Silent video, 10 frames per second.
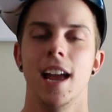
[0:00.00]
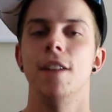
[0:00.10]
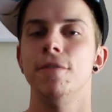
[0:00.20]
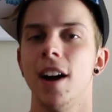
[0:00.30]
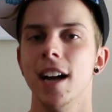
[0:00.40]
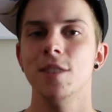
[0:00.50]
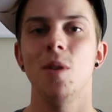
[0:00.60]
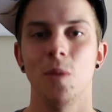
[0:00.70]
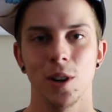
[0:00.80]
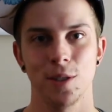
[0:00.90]
and find
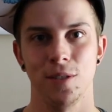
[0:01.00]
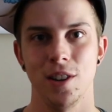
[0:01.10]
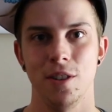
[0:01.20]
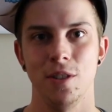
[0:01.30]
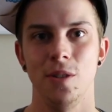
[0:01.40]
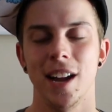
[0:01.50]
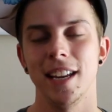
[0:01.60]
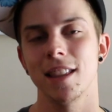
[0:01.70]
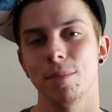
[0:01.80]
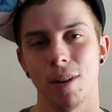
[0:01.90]
what works for you
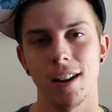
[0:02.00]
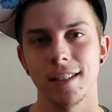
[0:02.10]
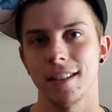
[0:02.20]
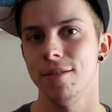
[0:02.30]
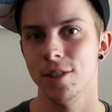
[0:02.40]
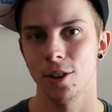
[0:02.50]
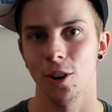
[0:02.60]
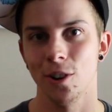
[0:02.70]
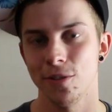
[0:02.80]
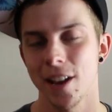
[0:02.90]
and get the price that you
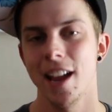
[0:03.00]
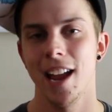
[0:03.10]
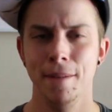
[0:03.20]
deserve,